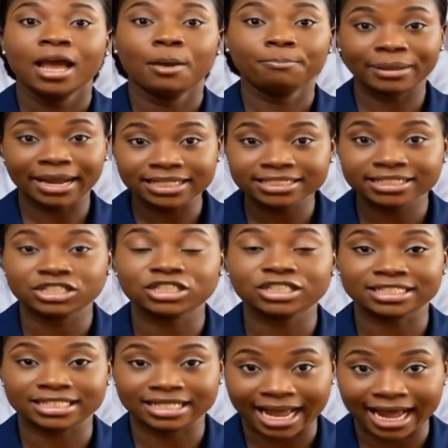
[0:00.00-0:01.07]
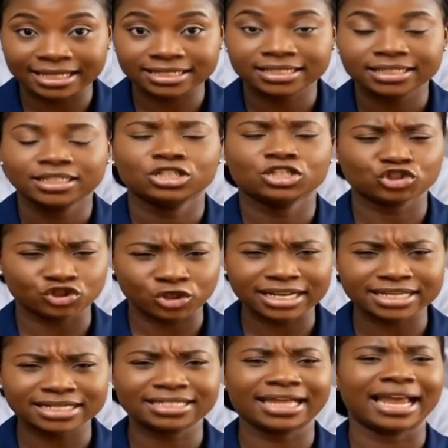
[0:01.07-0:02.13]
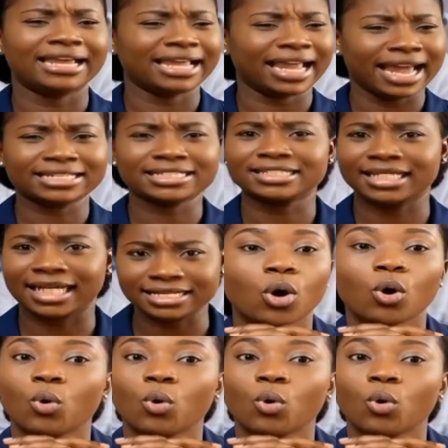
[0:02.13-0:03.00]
pets such as cats, stress, and exercise.